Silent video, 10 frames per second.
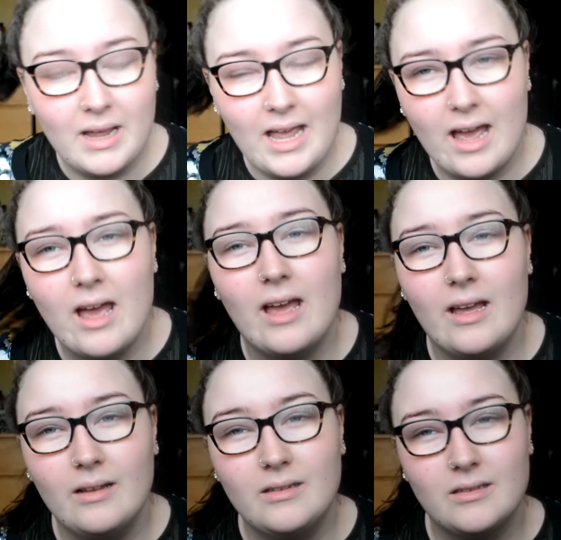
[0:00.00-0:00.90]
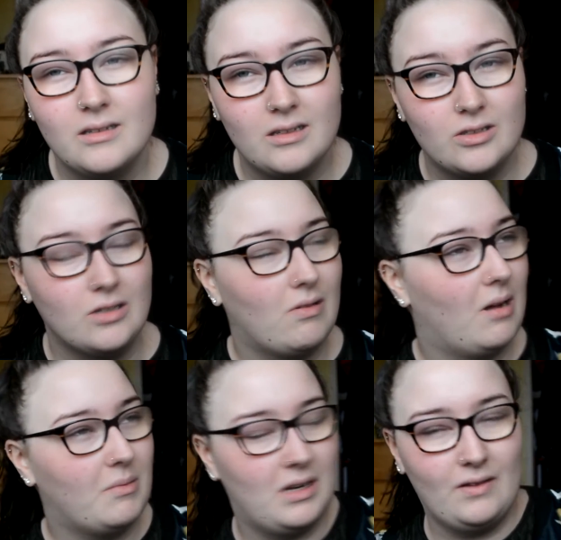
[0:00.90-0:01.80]
hair. Do you know what?
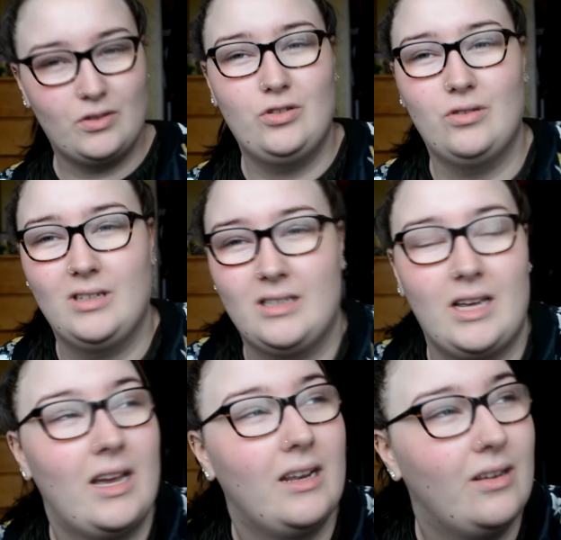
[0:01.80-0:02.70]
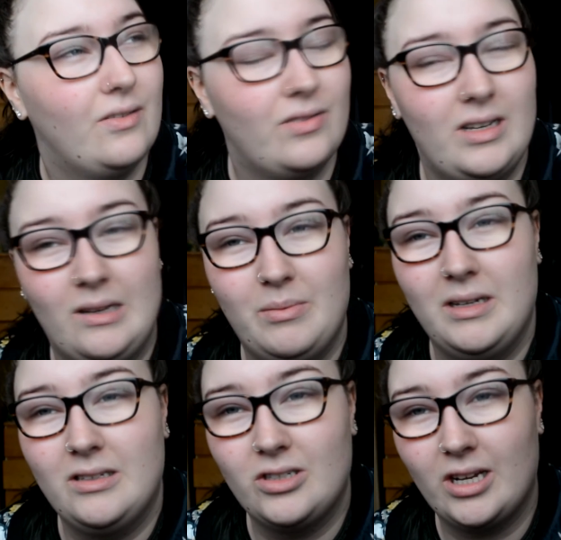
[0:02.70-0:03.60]
I'm gonna have to shut this curtain over a little bit.
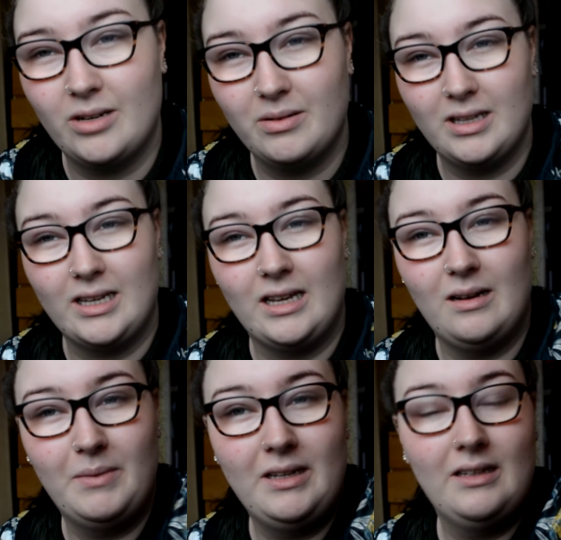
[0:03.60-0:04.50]
It's genuinely killing me.